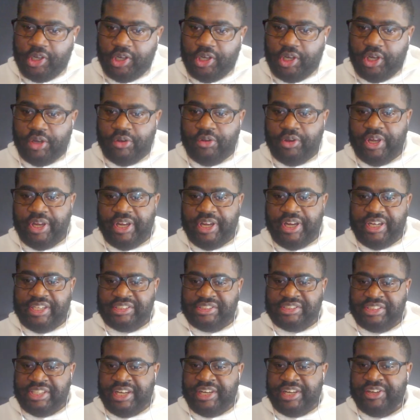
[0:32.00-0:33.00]
All right, I
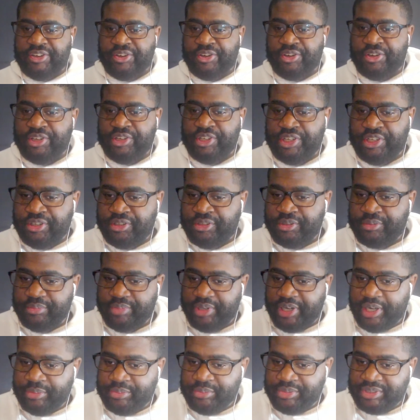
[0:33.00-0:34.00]
said it earlier,
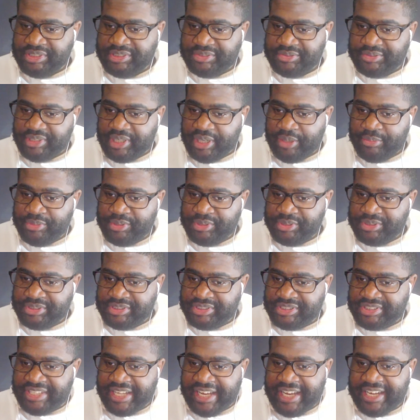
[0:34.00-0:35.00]
but I'm gonna
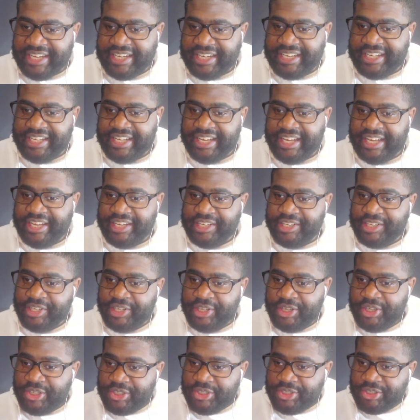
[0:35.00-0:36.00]
state it again.
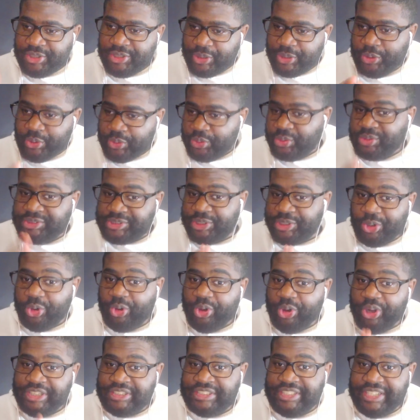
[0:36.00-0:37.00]
Who's
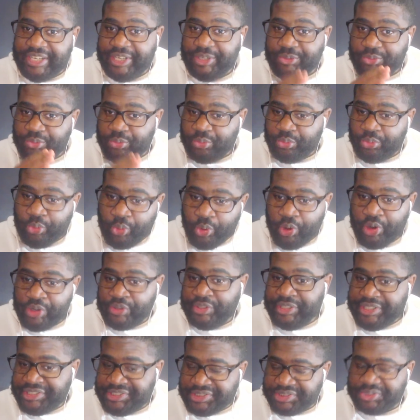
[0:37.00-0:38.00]
going to get
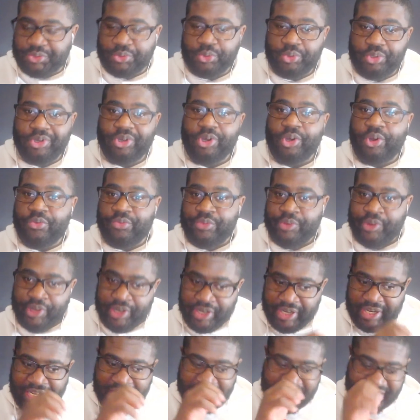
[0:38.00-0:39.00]
royally screwed over
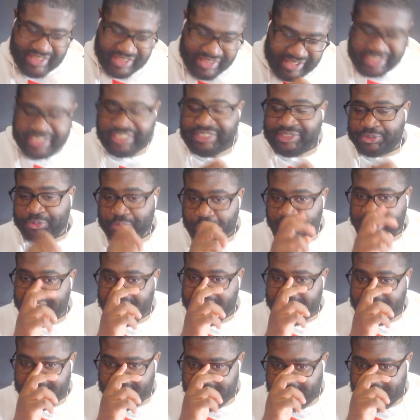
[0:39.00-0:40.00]
this
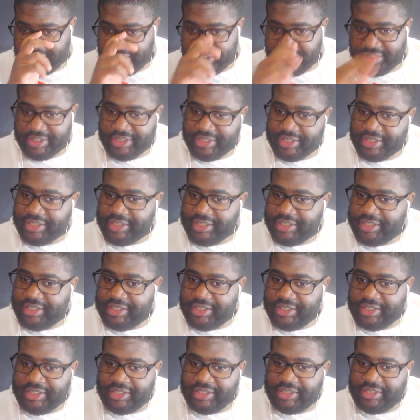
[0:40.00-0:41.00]
week?
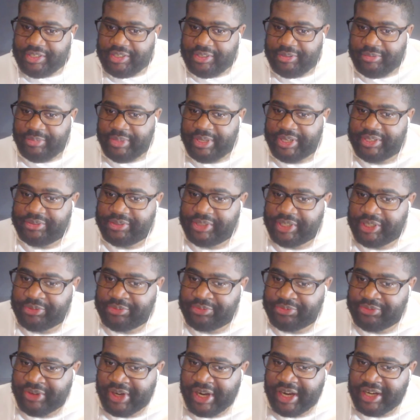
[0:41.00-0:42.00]
Man, I
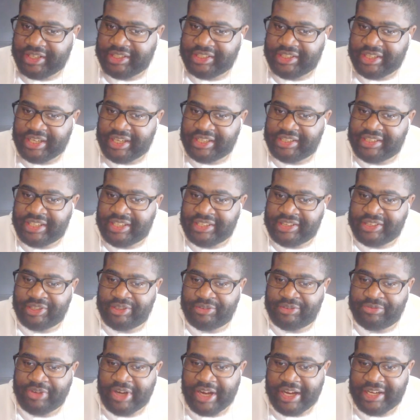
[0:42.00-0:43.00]
think
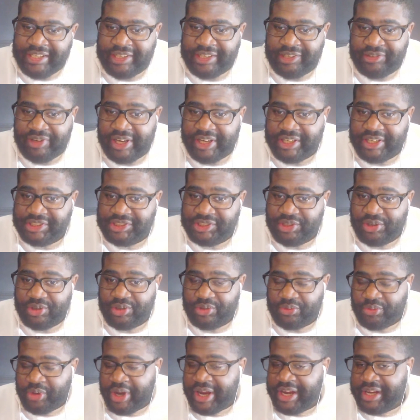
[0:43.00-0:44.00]
they're finally getting ready to show
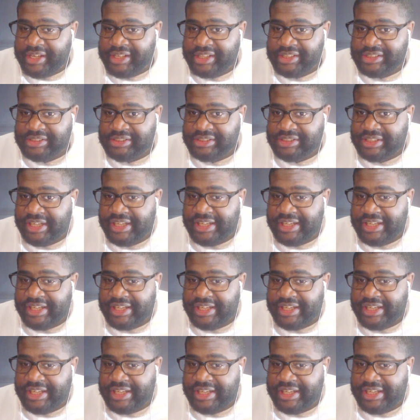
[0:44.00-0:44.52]
the rankings.